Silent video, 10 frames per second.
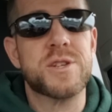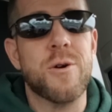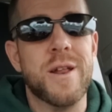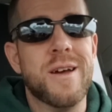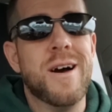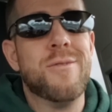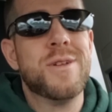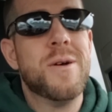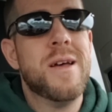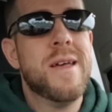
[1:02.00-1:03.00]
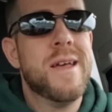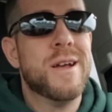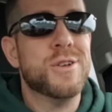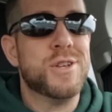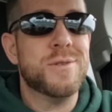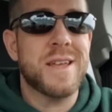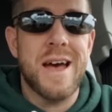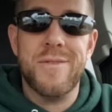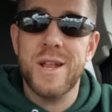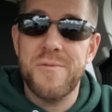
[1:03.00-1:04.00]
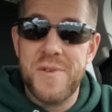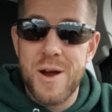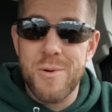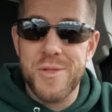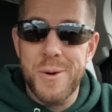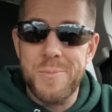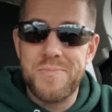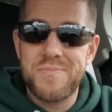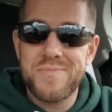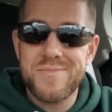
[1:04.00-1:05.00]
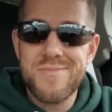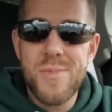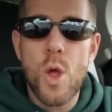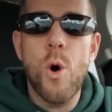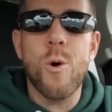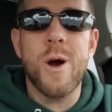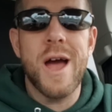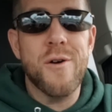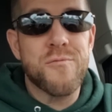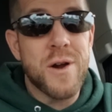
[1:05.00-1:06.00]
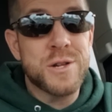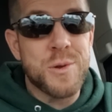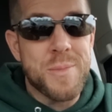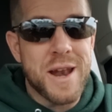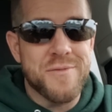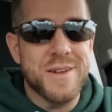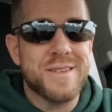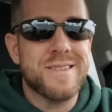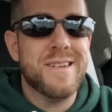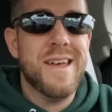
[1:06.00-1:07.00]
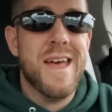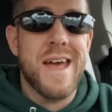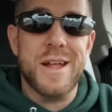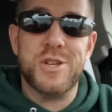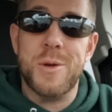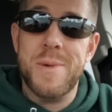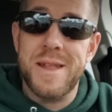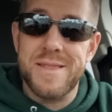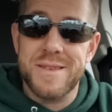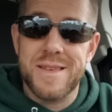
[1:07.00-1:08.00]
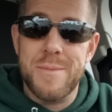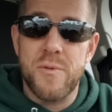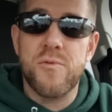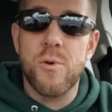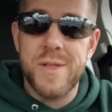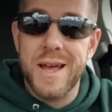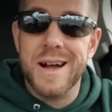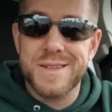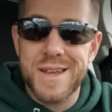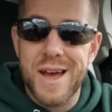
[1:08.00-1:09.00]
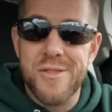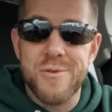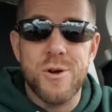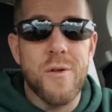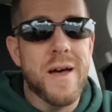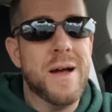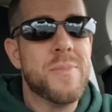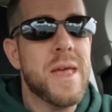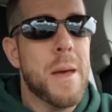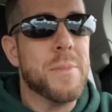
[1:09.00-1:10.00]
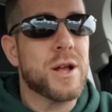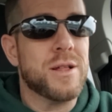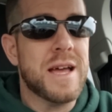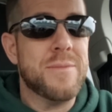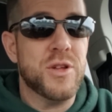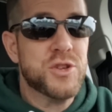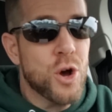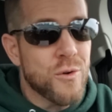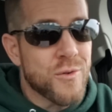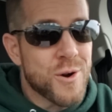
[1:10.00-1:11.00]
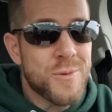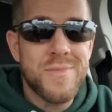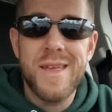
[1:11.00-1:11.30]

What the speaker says: starting out, she was having an affair with him, or friends with benefits. And she admitted this to him before they got together and all that, but claimed it's over